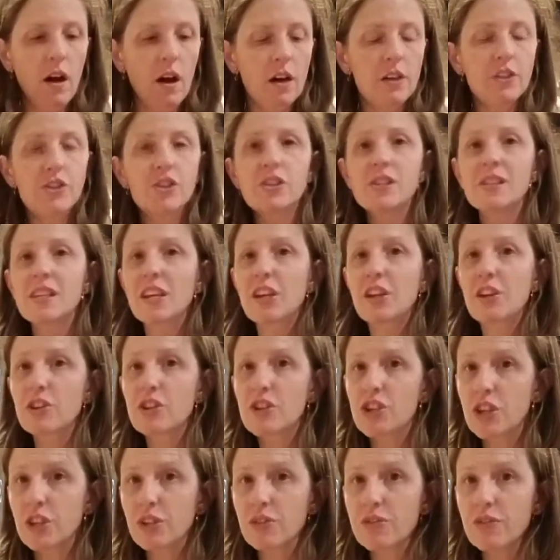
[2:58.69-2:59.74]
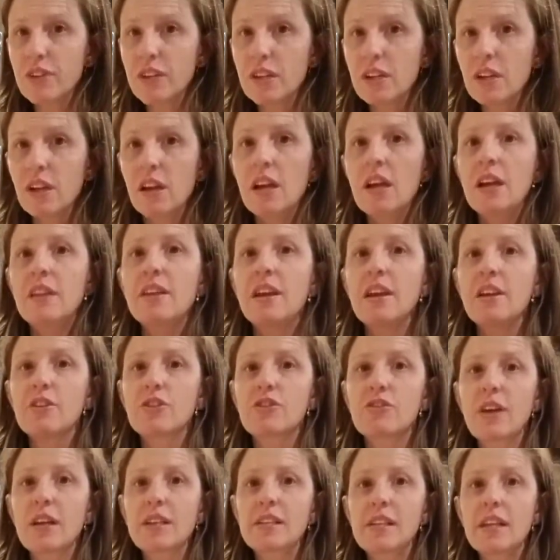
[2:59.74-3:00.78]
Just like your children that you're
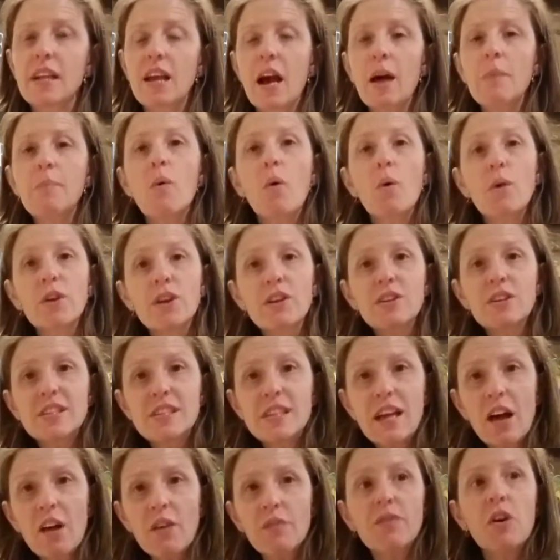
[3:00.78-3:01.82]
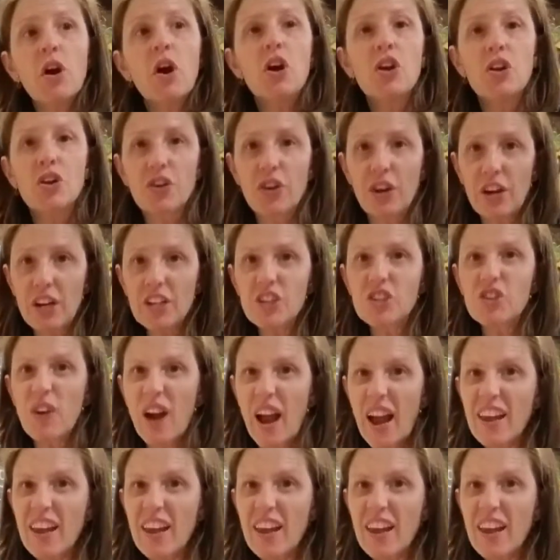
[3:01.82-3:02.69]
dressing up or yourself, you're going to try